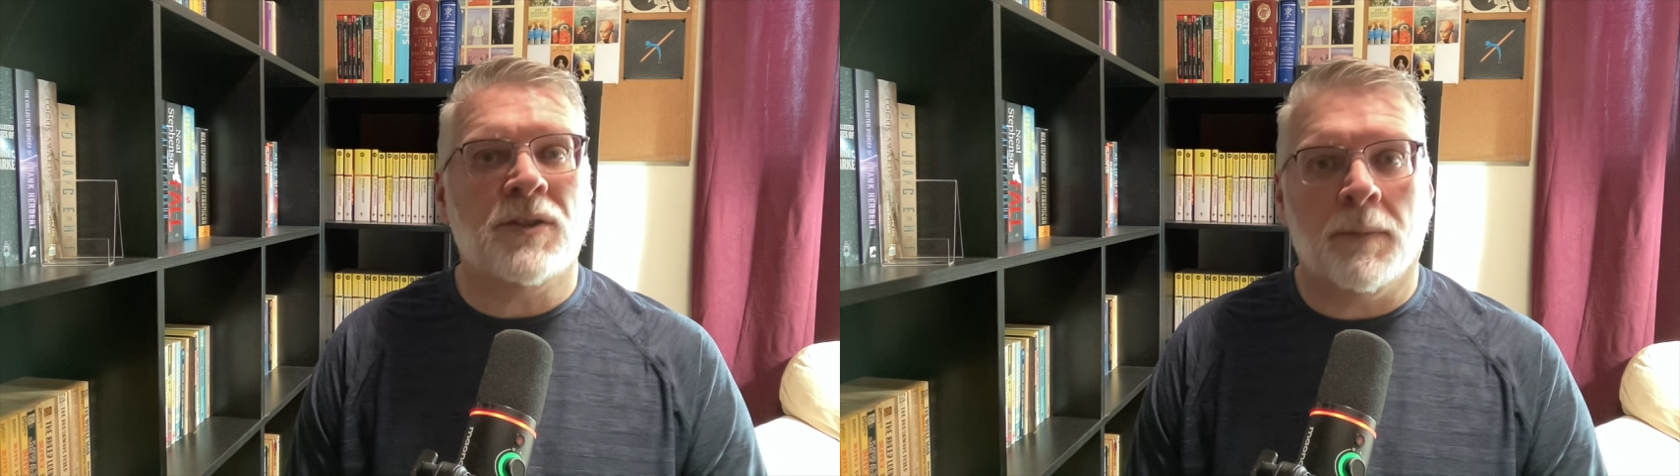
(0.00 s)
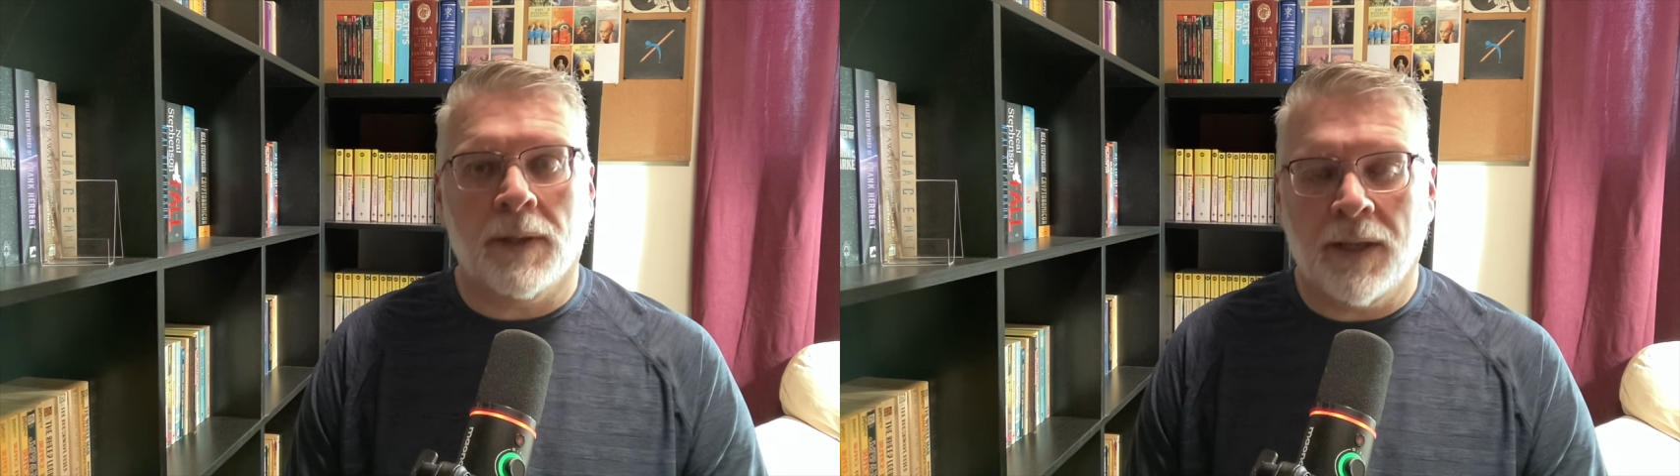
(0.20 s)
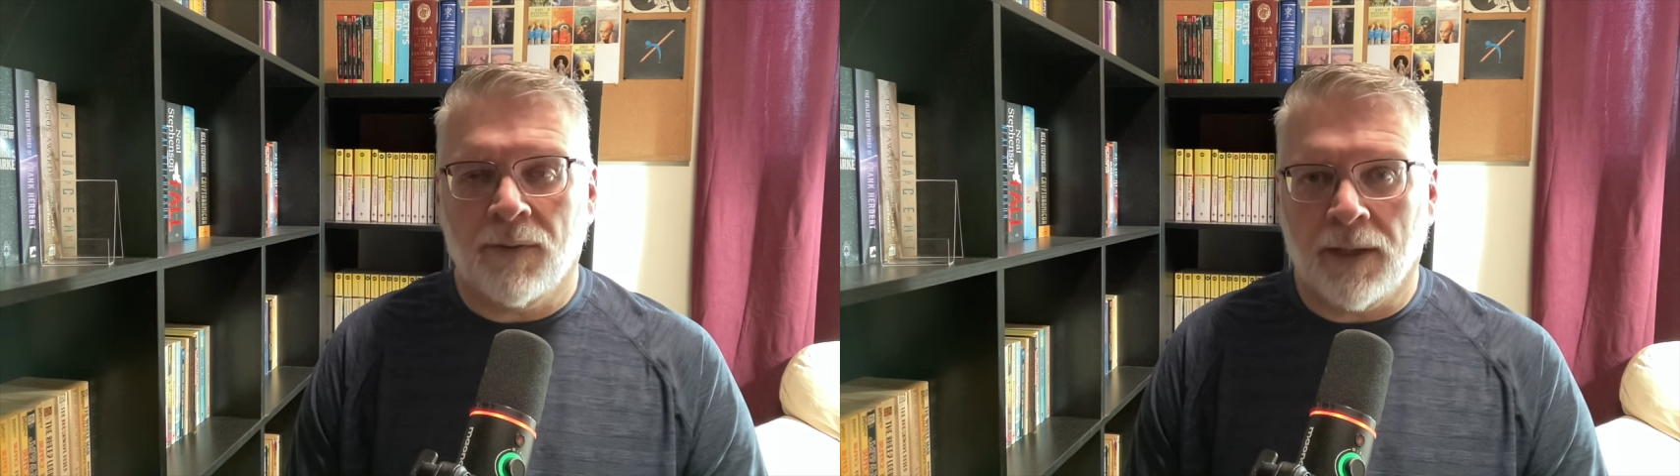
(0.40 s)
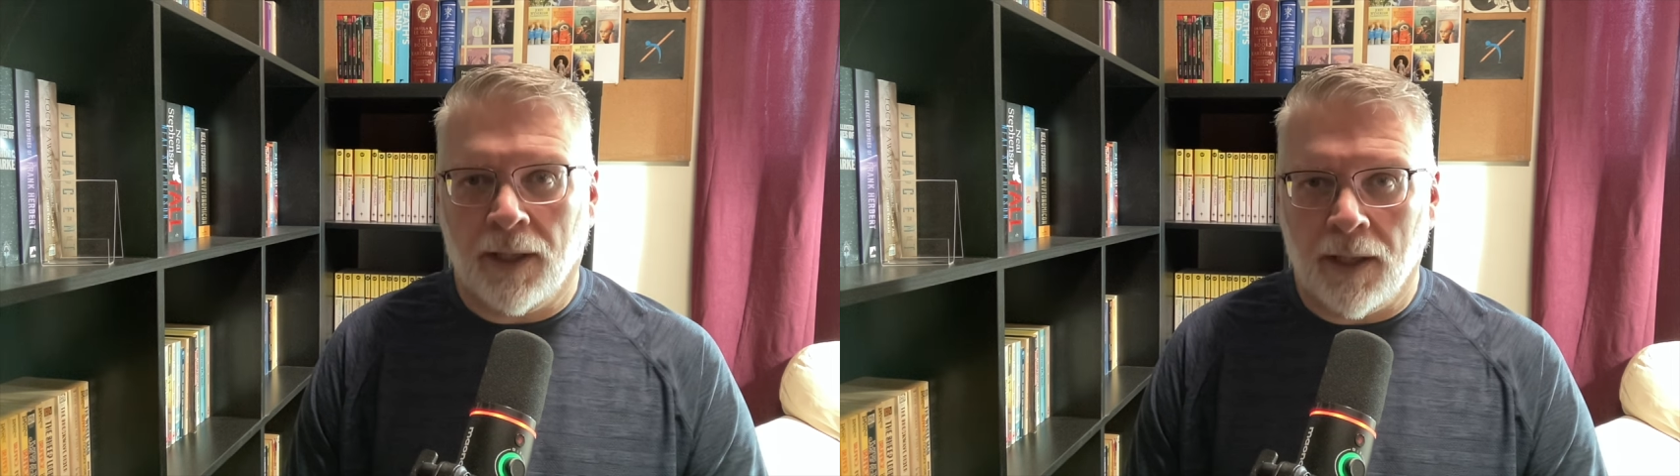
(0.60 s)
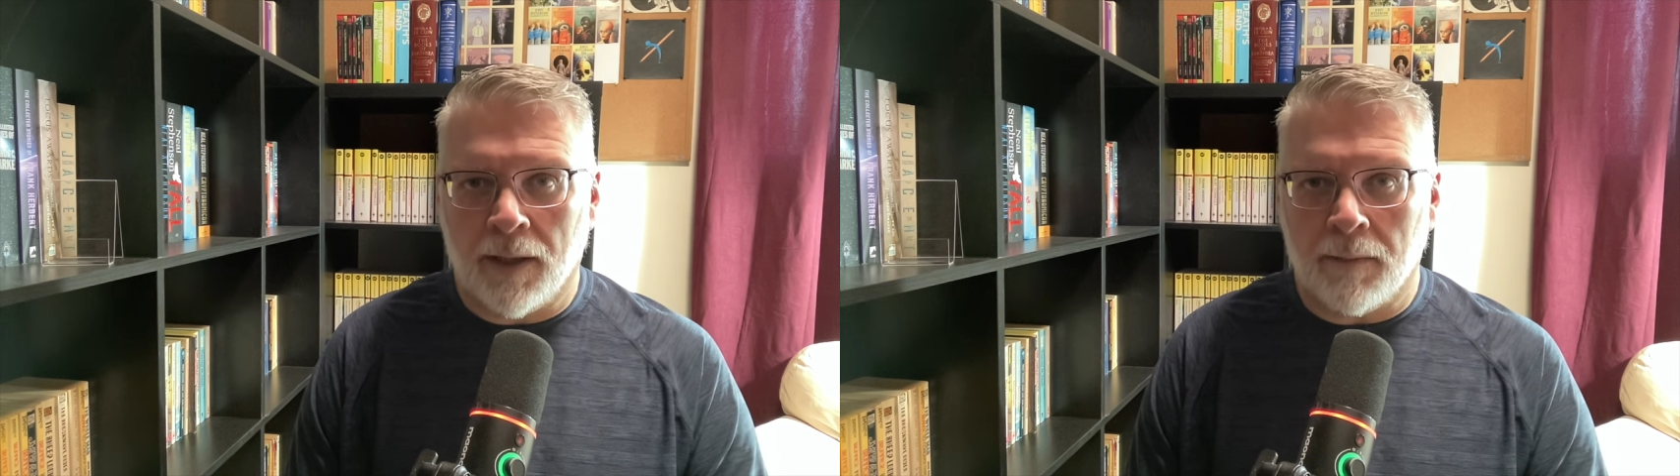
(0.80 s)
to believe in
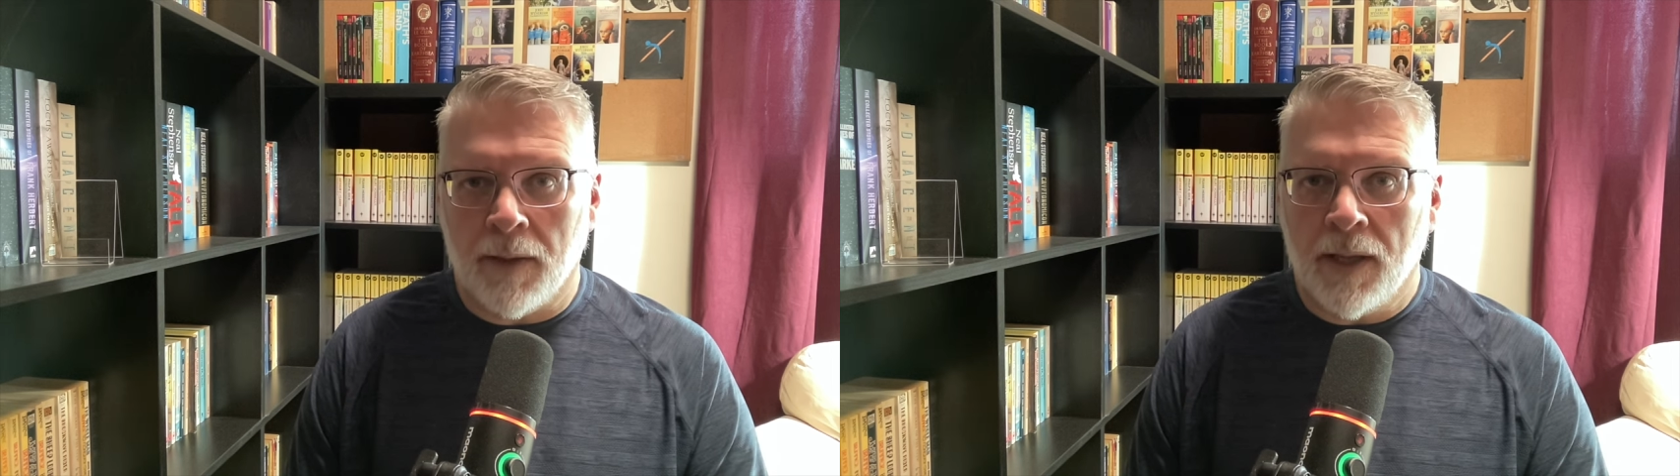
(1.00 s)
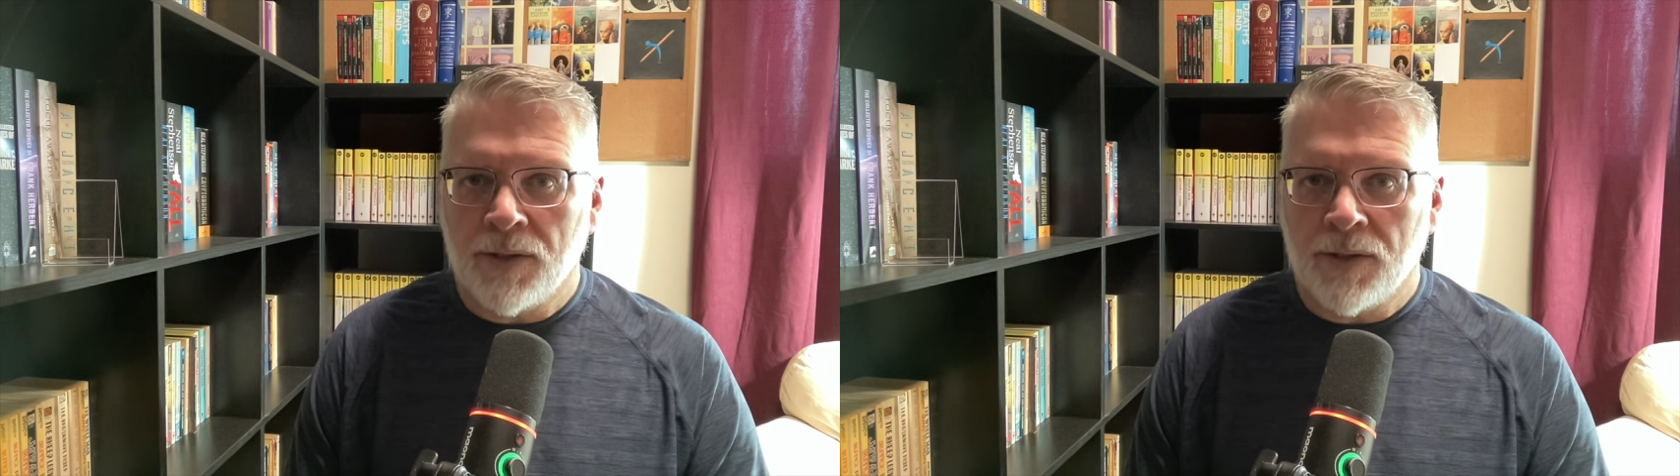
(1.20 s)
him